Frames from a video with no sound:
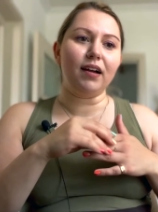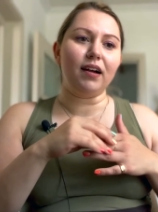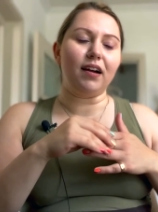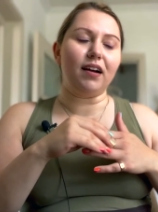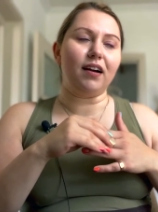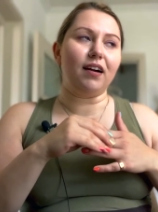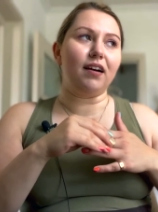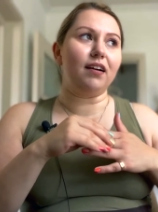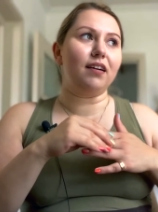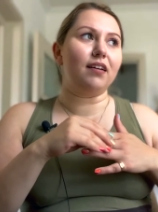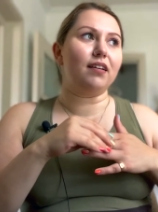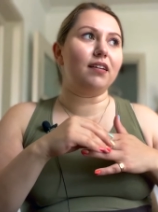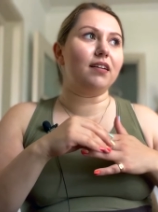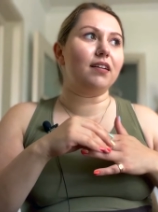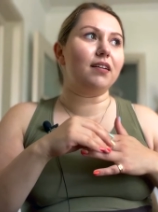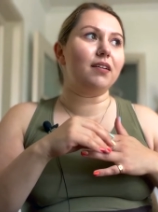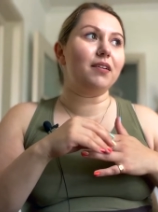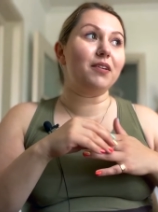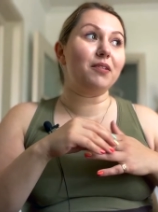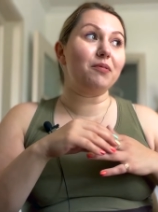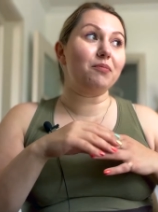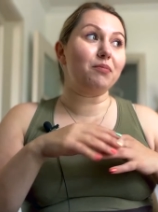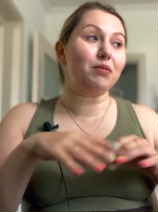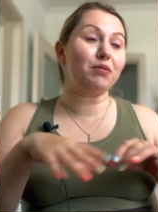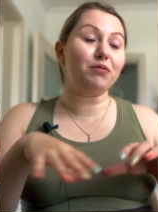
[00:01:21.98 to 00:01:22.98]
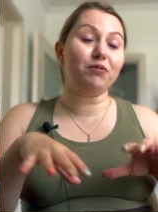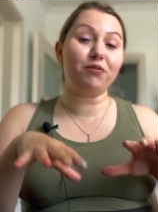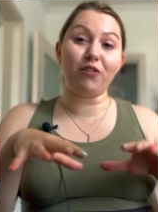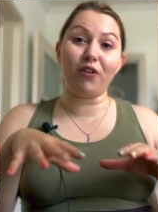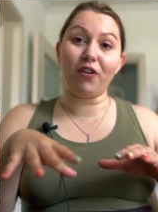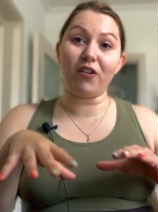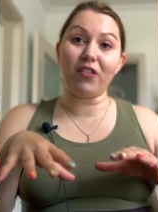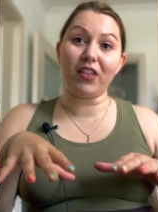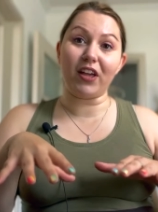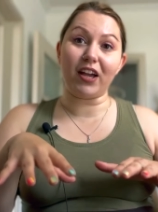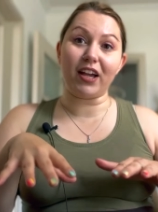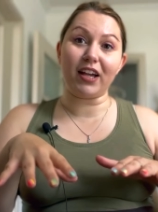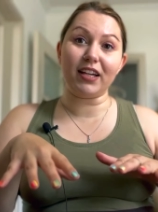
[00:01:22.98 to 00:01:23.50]

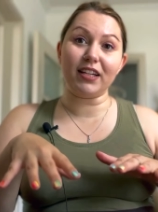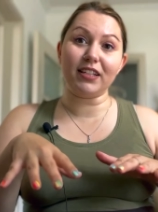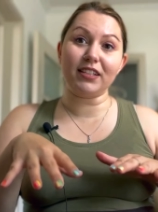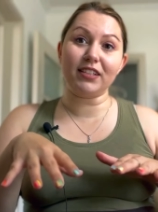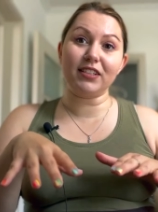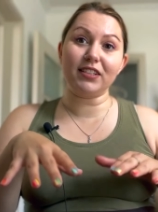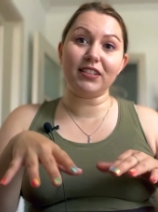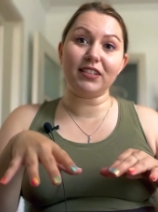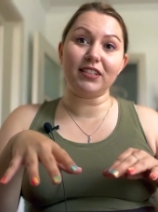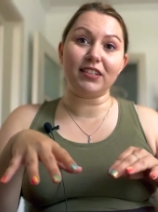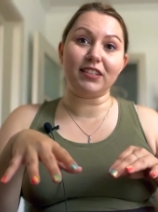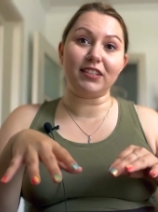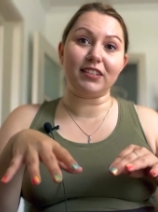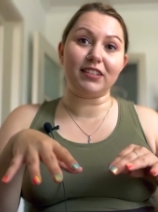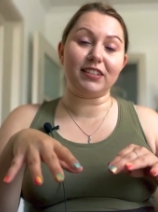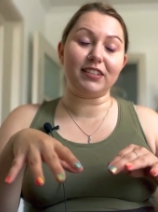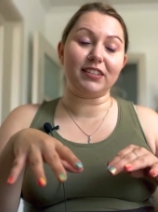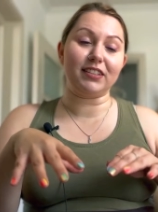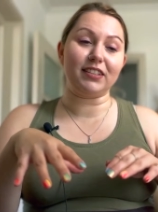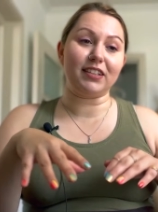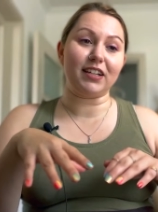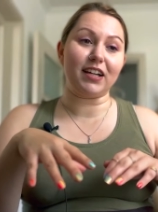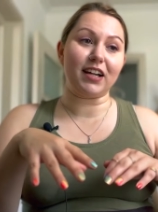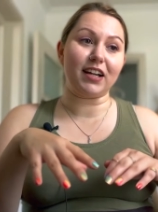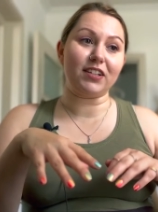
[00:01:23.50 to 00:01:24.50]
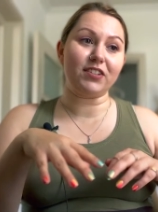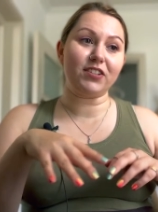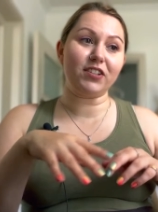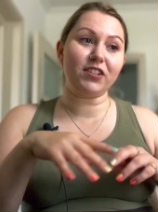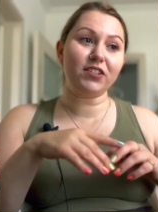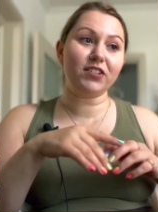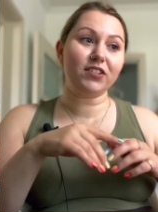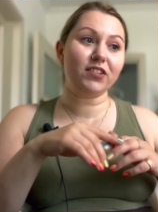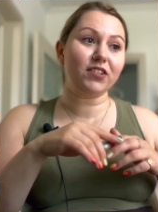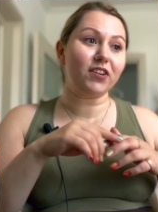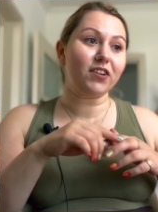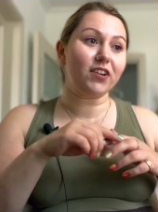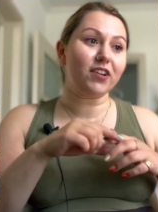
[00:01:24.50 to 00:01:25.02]
Before that, I
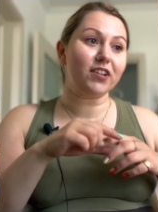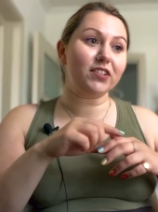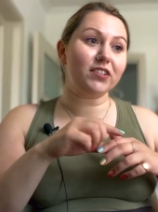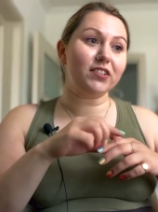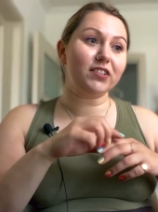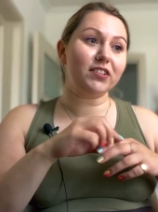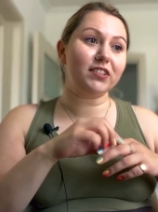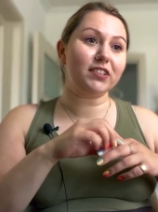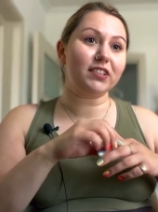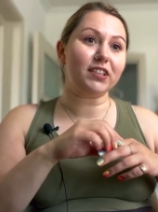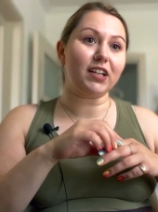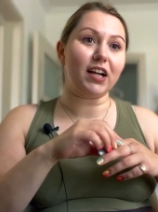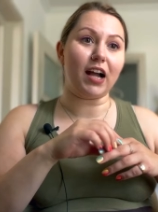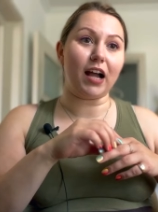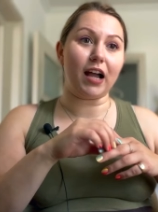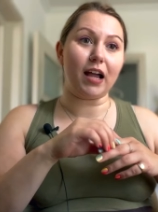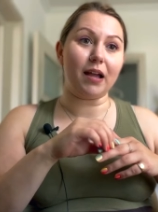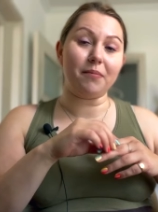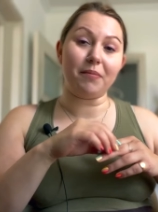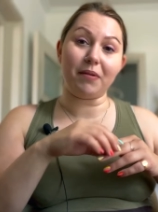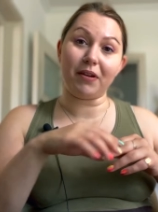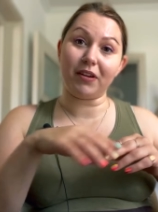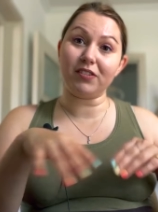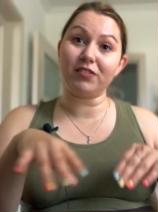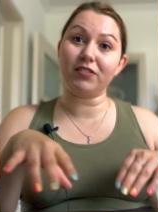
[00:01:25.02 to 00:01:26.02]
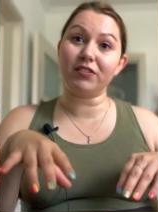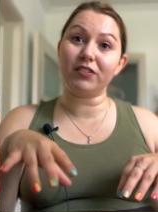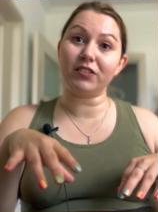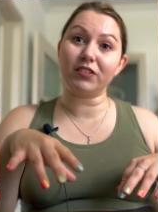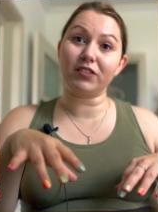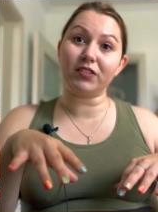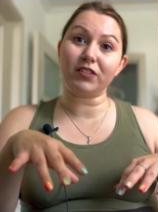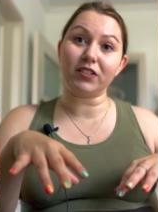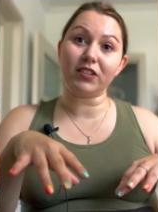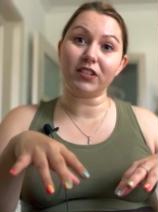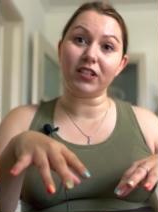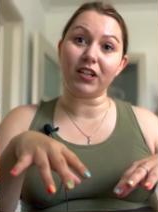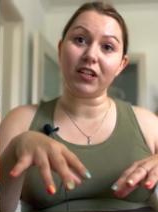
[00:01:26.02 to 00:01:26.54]
just thought I'm
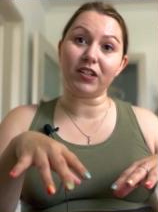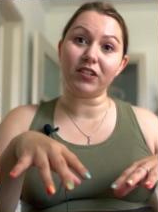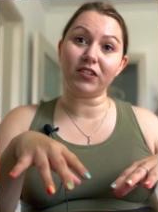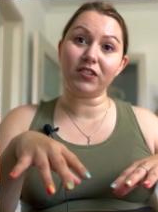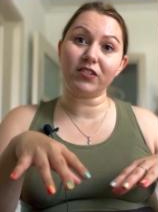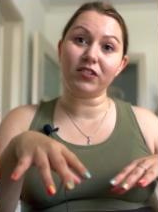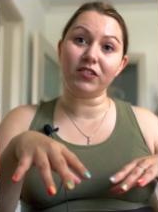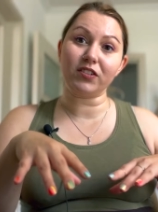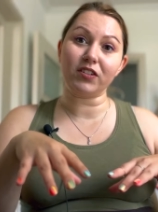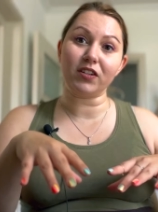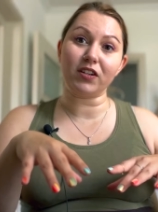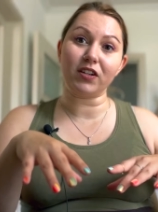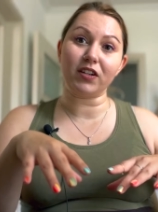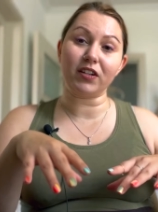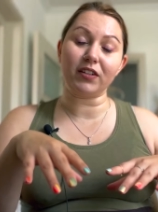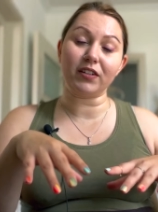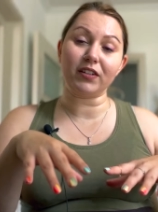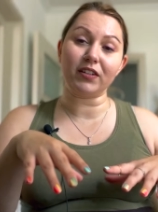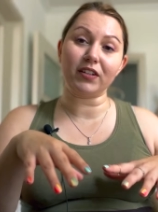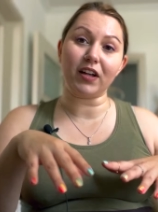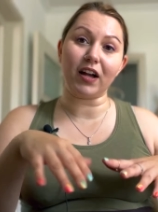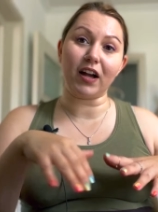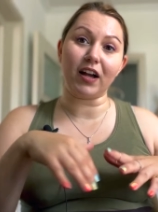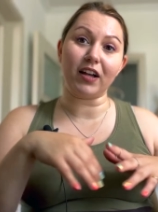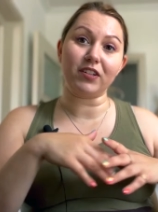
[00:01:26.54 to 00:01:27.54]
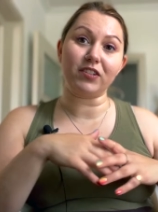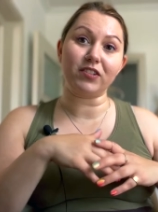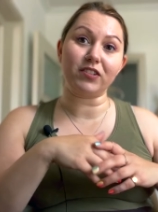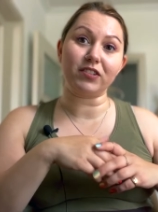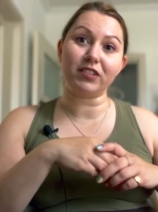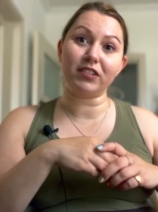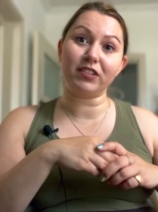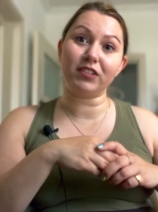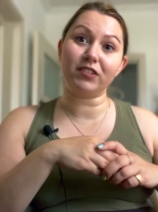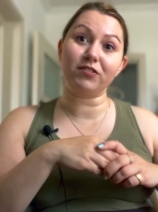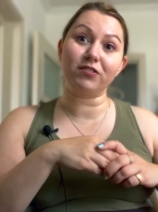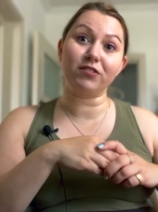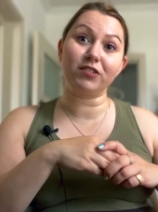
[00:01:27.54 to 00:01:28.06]
heterosexual. I
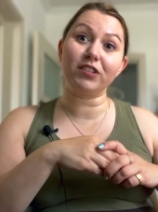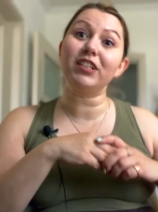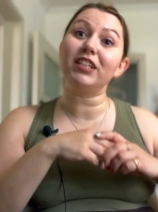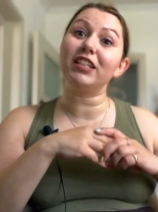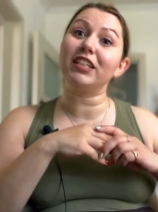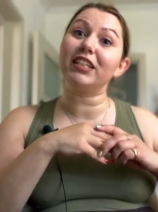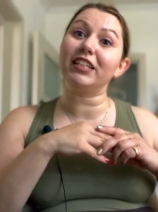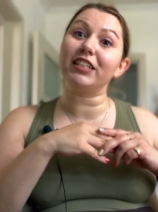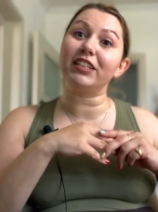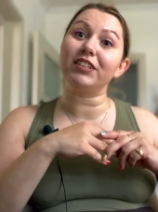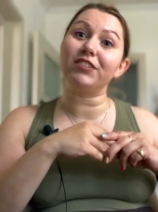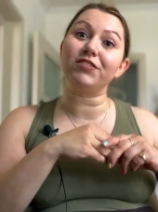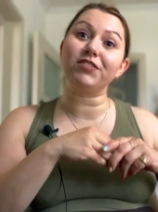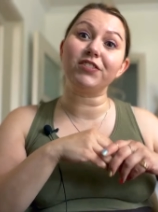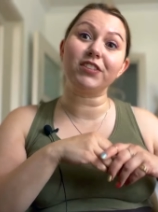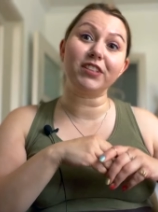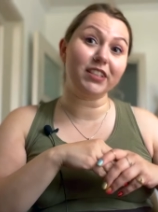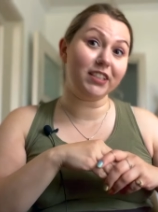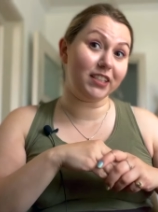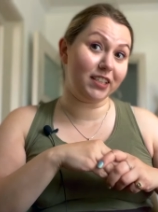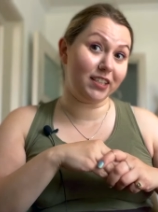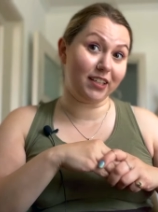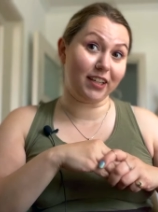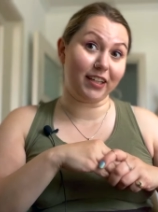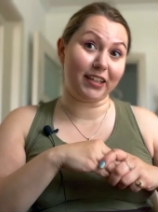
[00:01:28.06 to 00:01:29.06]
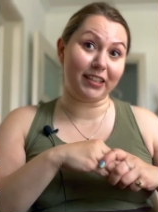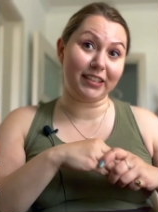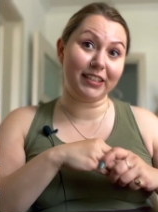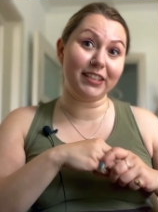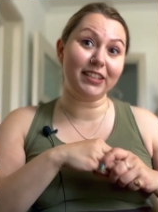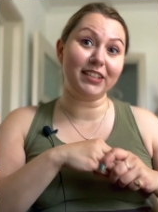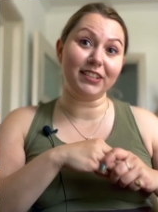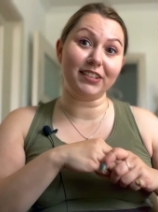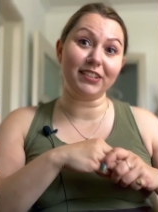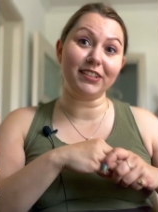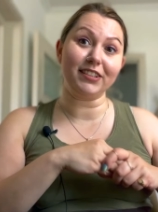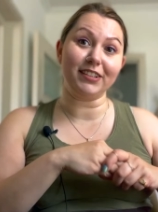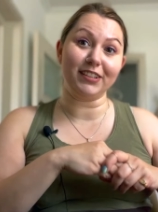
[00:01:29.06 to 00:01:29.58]
just really, really like
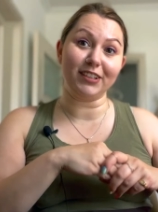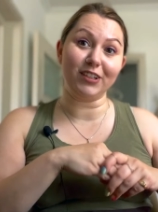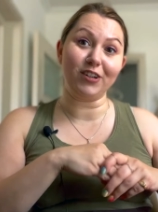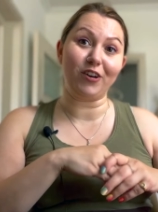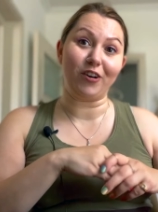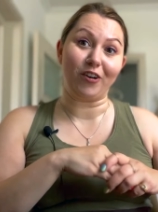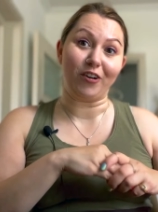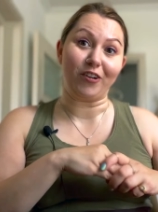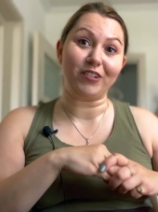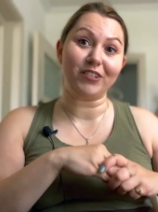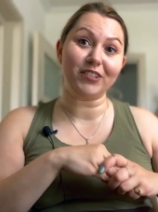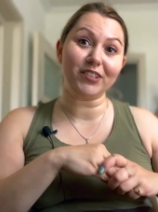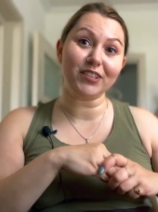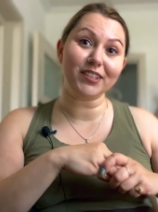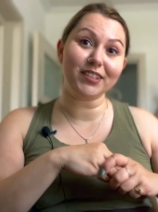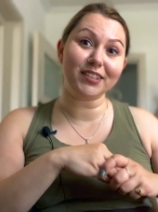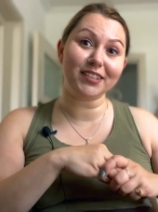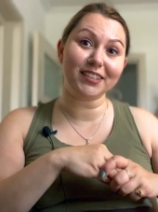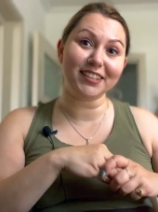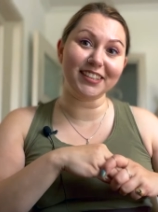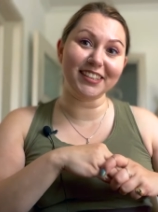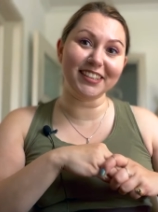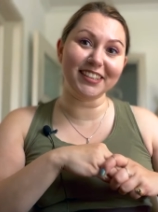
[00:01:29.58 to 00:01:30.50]
kissing girls.